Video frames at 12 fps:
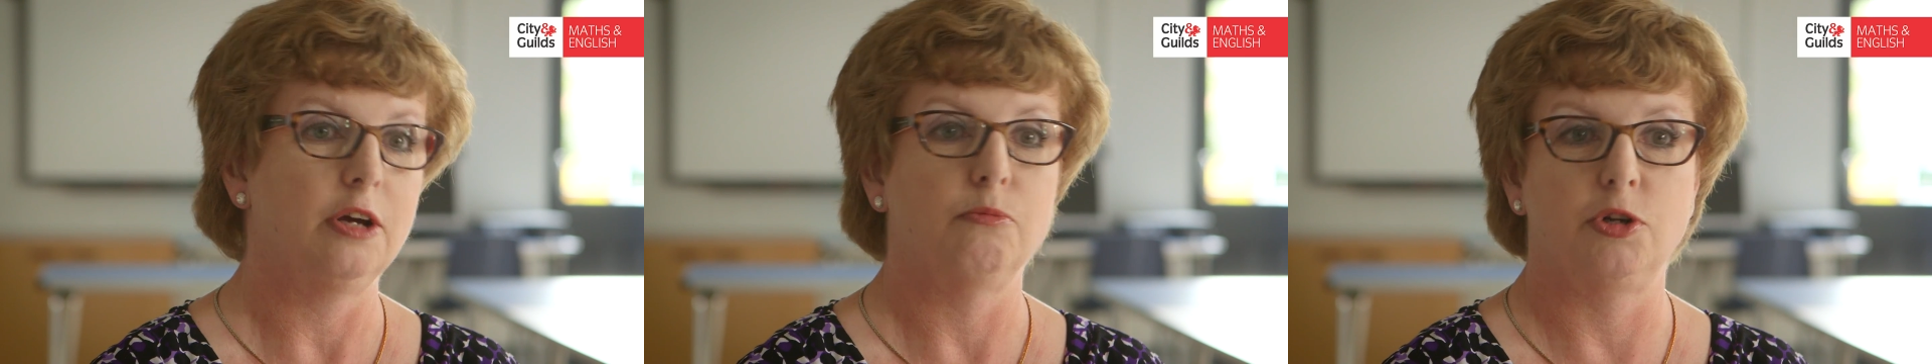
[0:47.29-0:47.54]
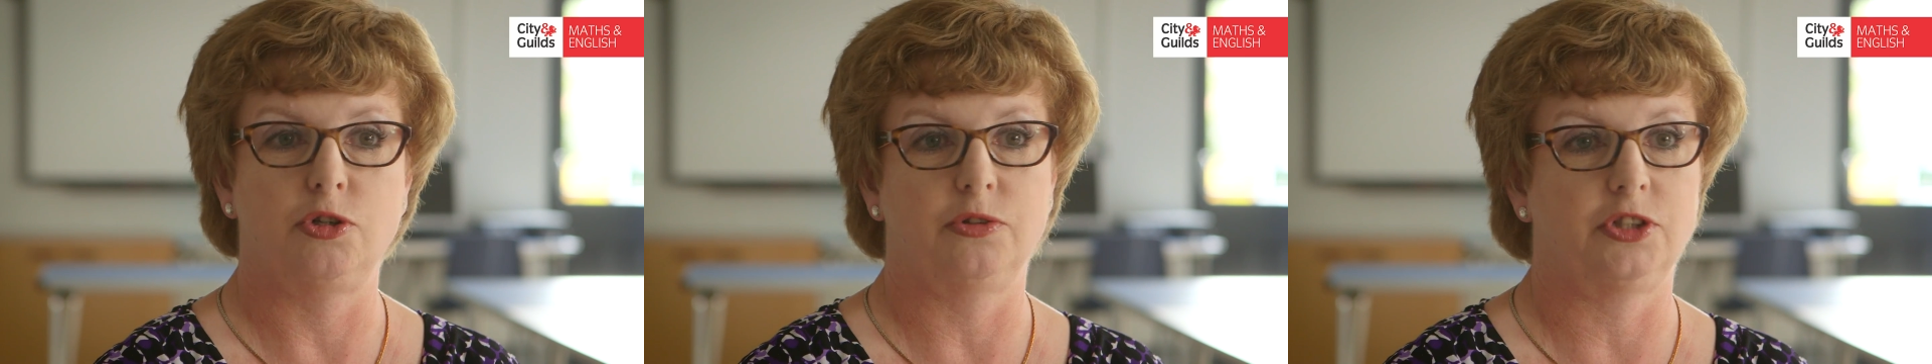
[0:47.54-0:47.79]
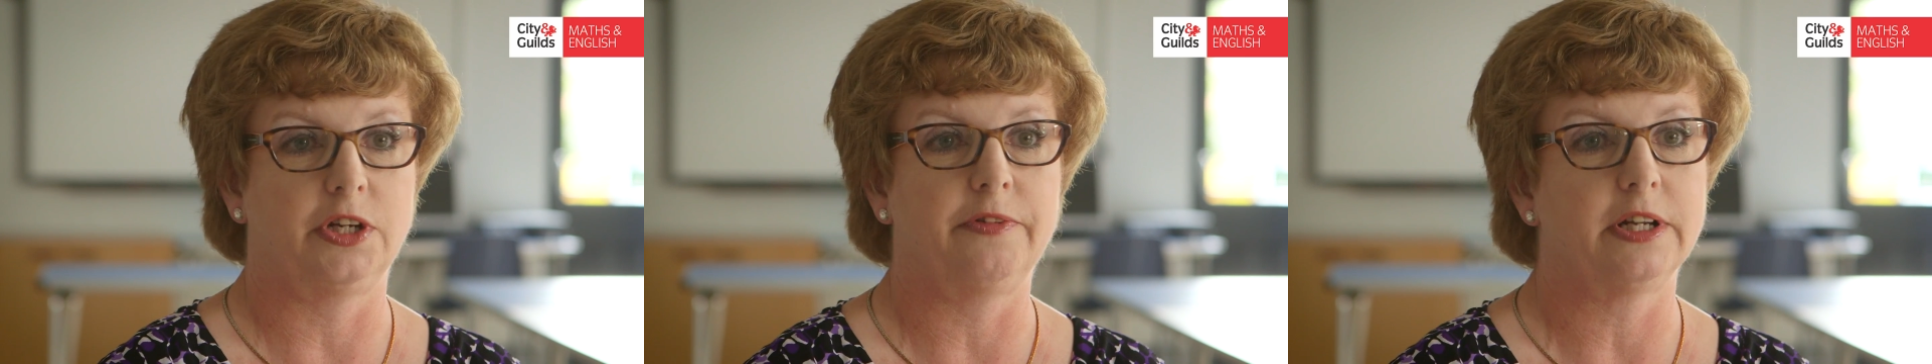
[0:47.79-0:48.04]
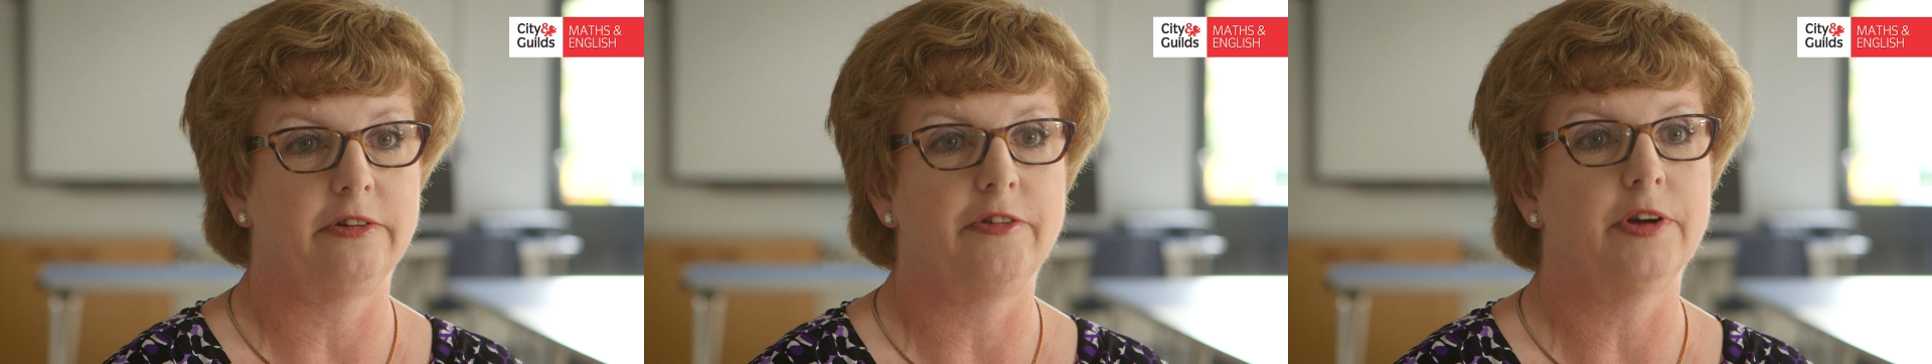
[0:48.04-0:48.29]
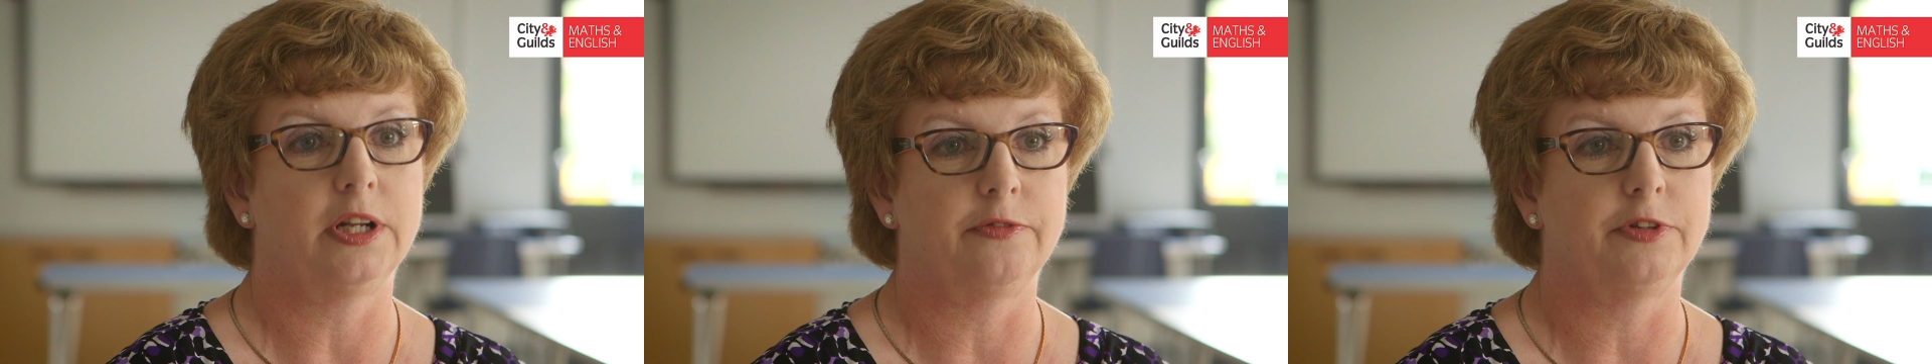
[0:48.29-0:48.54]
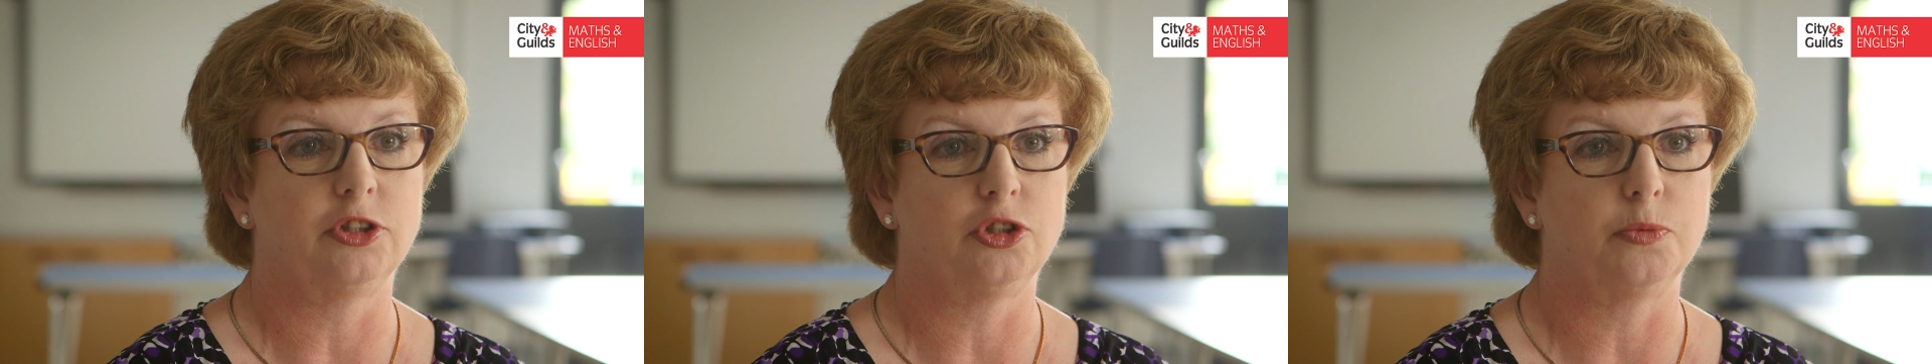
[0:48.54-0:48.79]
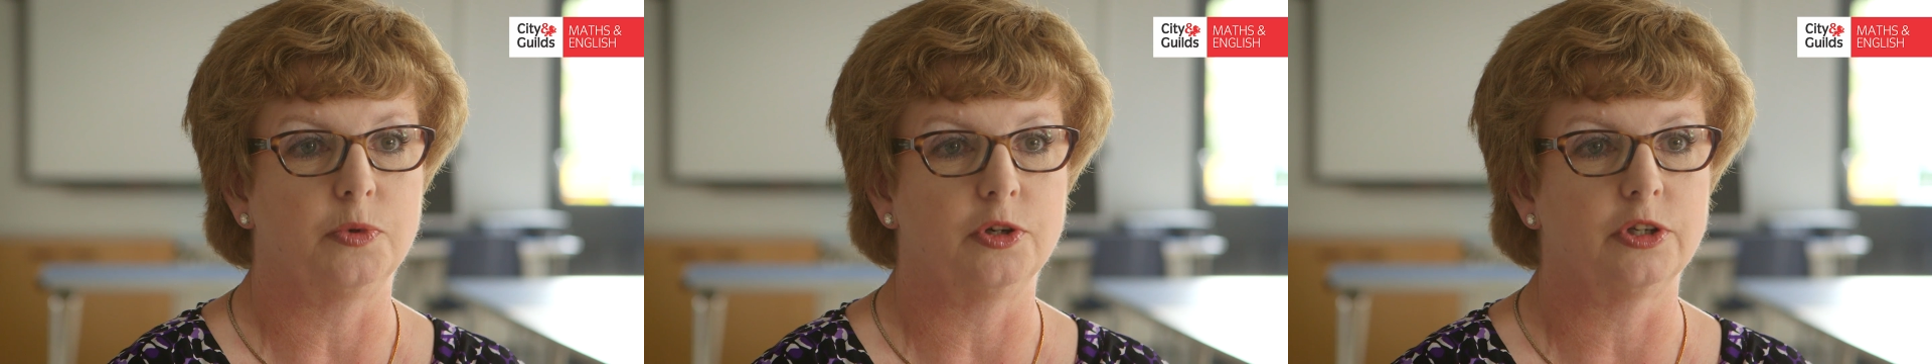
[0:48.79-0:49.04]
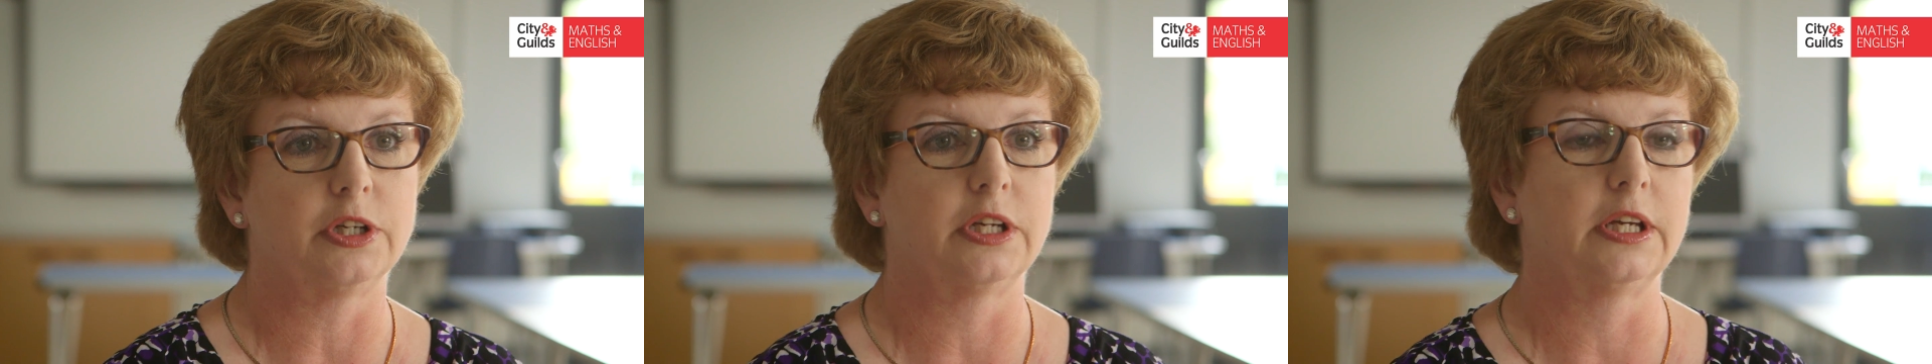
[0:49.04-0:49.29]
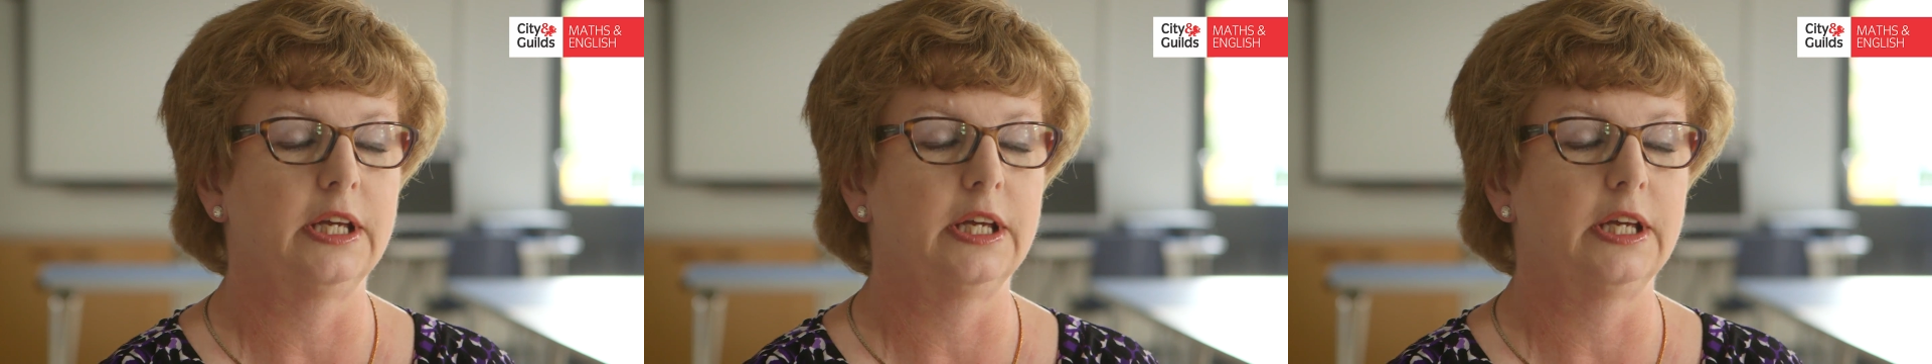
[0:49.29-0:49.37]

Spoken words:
which is directly relevant to work.